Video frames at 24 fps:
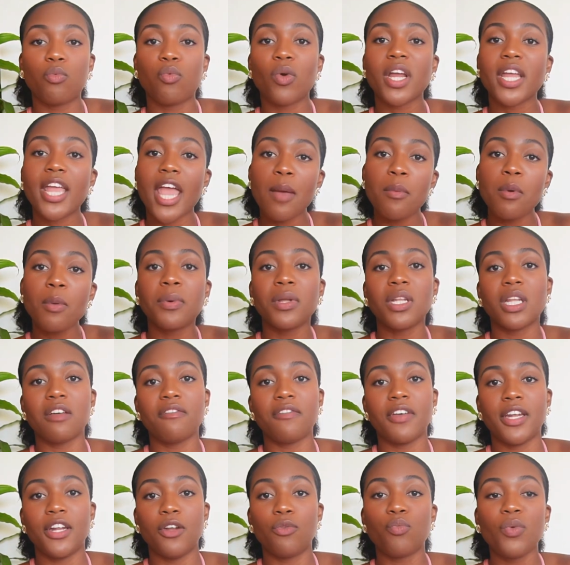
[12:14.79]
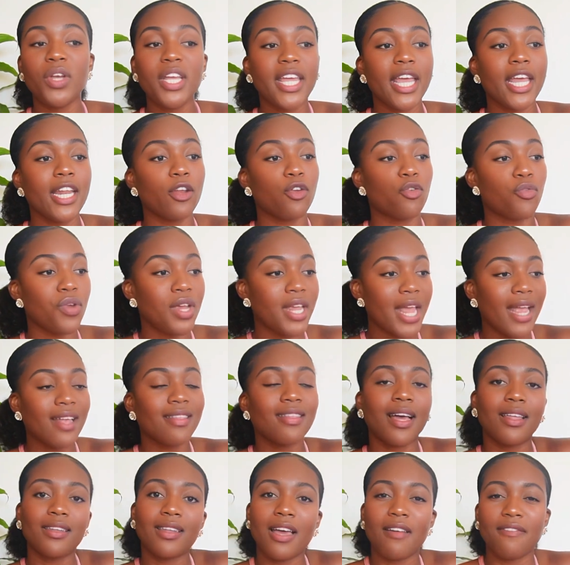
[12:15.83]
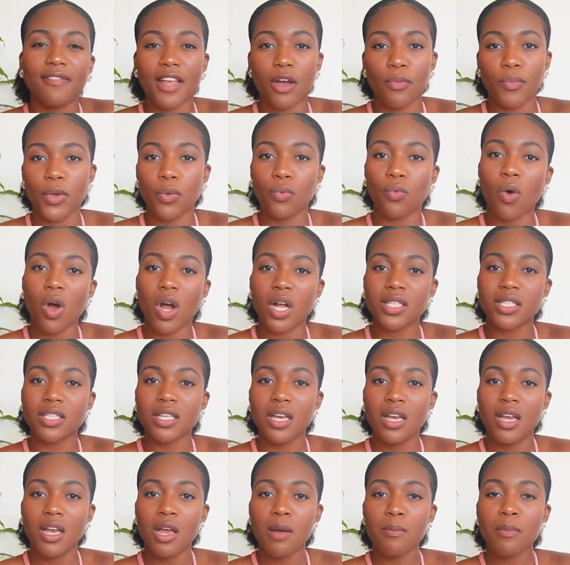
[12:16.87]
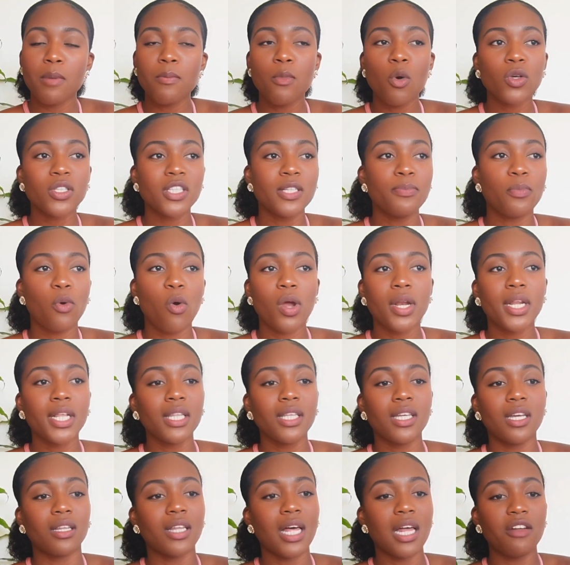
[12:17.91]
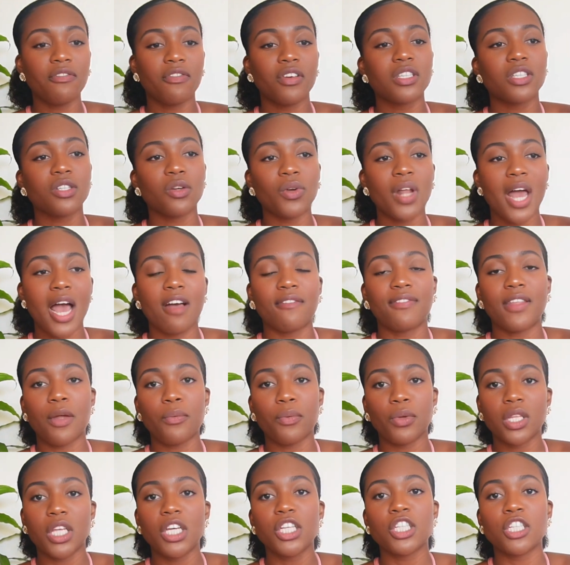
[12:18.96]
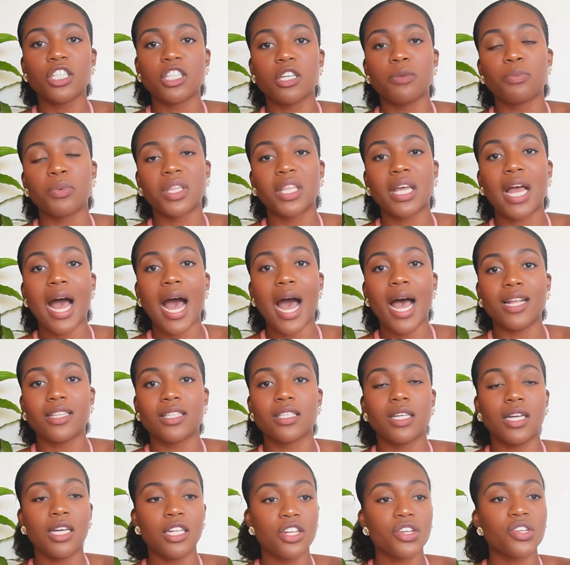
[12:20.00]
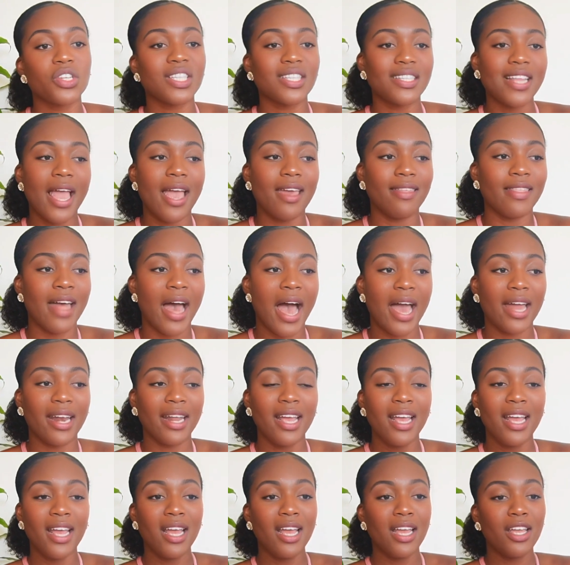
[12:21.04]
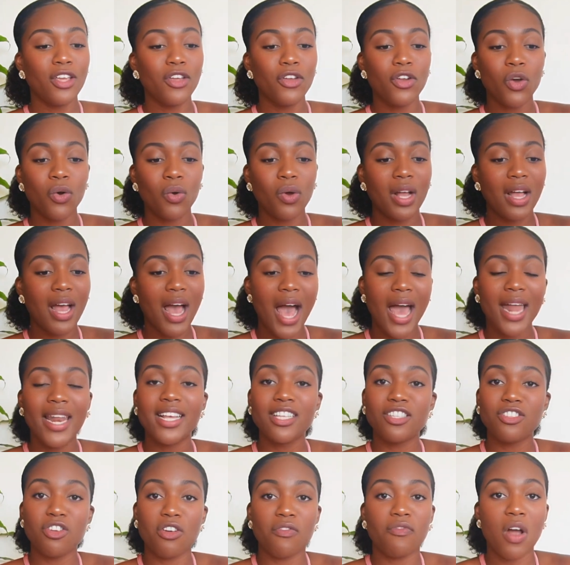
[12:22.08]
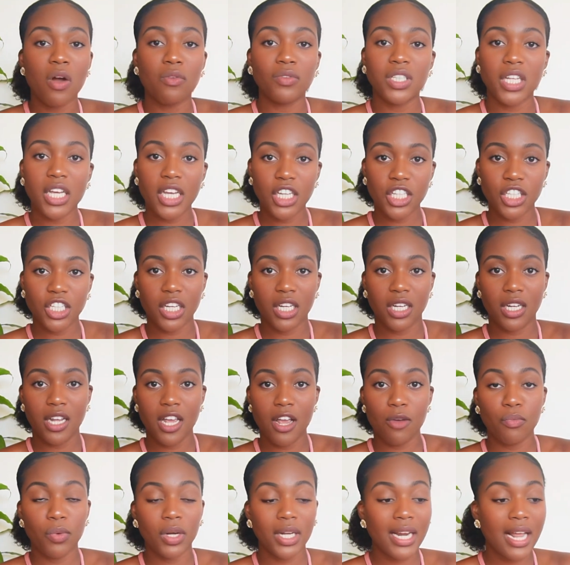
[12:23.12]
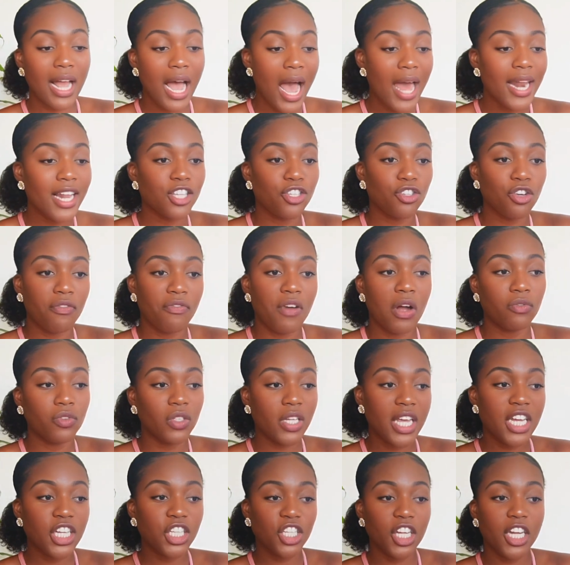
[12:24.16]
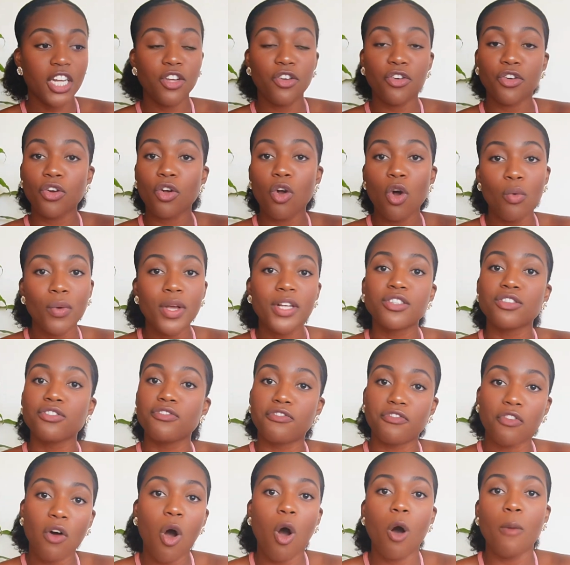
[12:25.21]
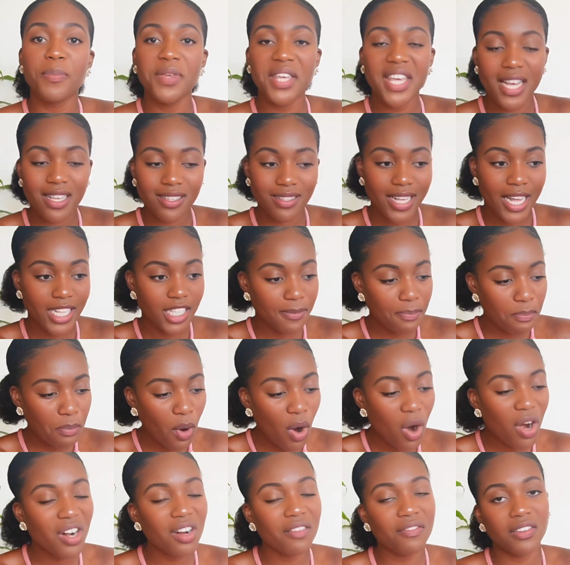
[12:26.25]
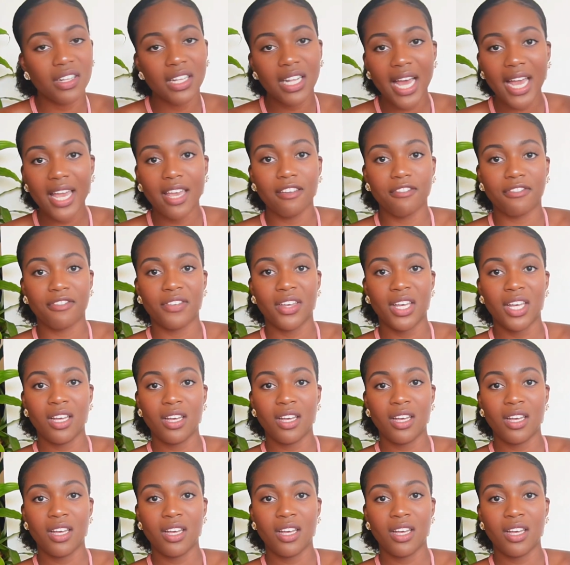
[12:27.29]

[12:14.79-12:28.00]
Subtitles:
We're capable of it and we can create that life that we want. But most importantly, a lot of us don't have that relationship with God to understand that, God is your foundation. And when God is your foundation, you're going to fall because that's part of life.